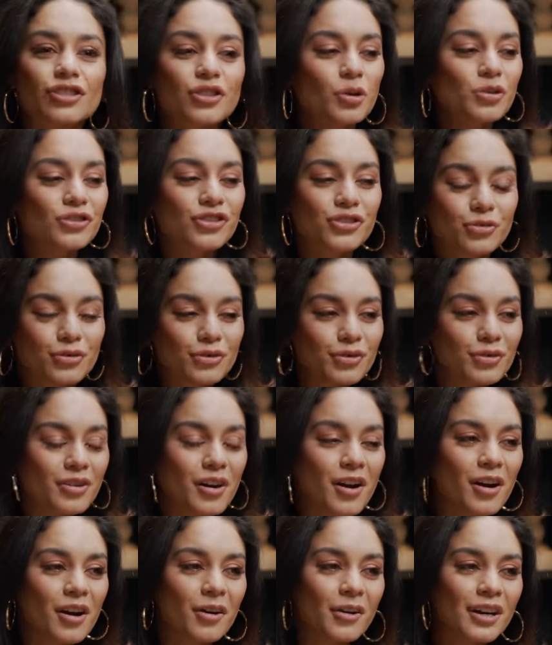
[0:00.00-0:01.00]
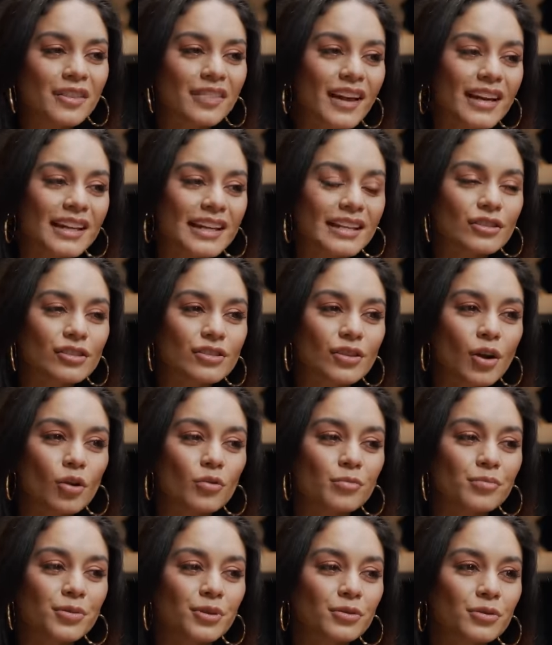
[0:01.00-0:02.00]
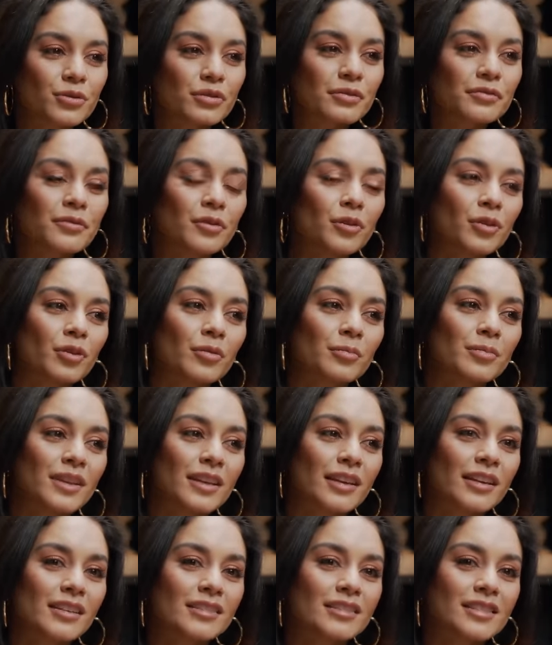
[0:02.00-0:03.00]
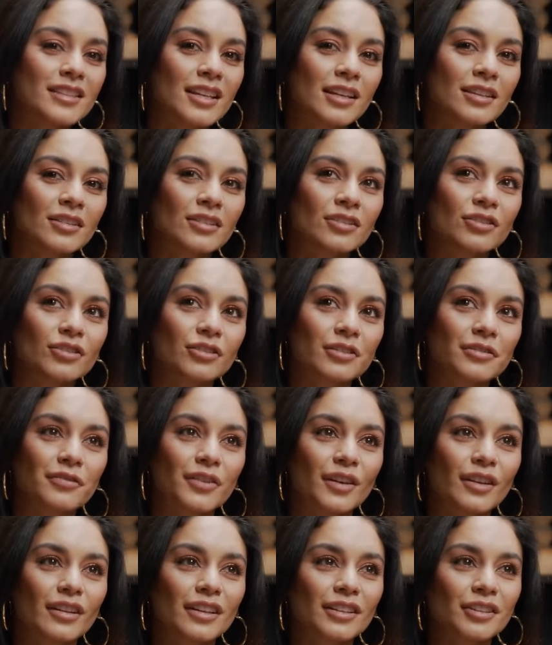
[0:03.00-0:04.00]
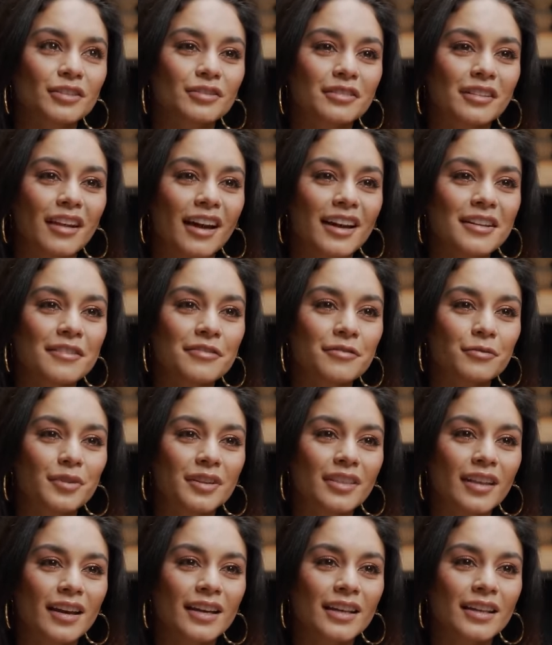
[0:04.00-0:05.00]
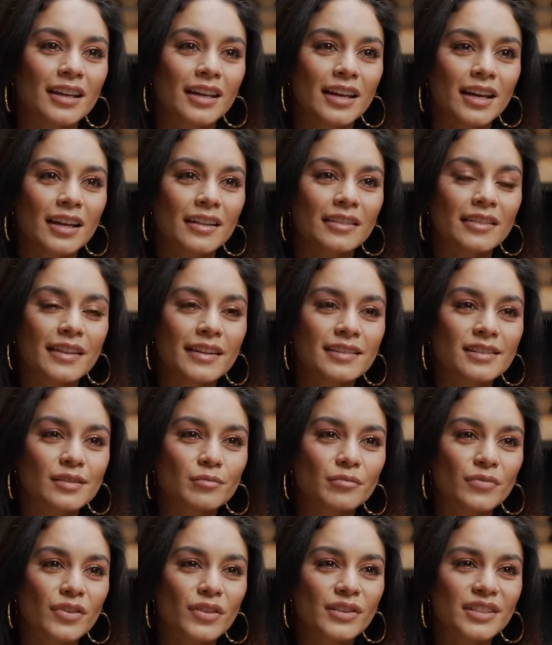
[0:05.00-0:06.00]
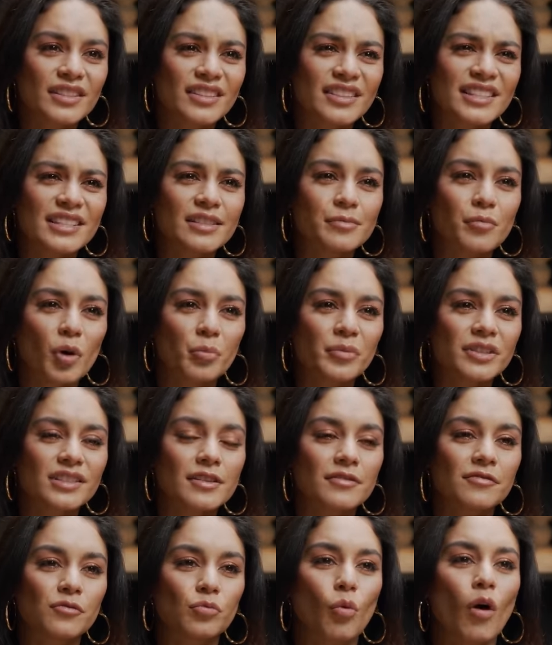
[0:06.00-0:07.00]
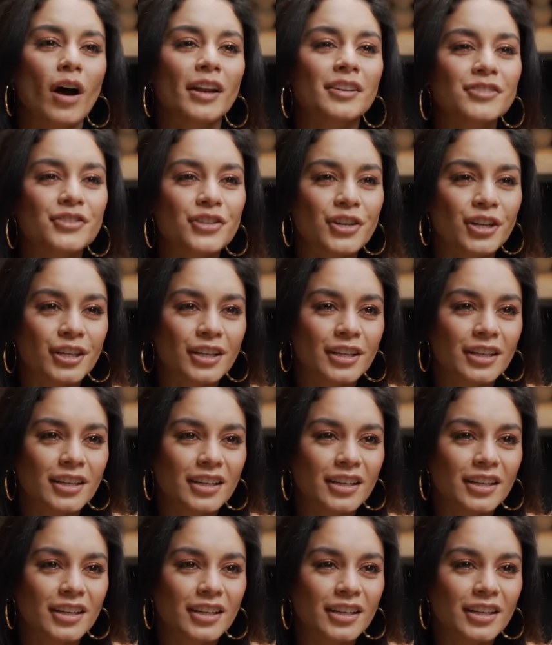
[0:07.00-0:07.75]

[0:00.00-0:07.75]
so true though. Yeah. And like, it's so beautiful because then you're filling your life with like these moments of wonder.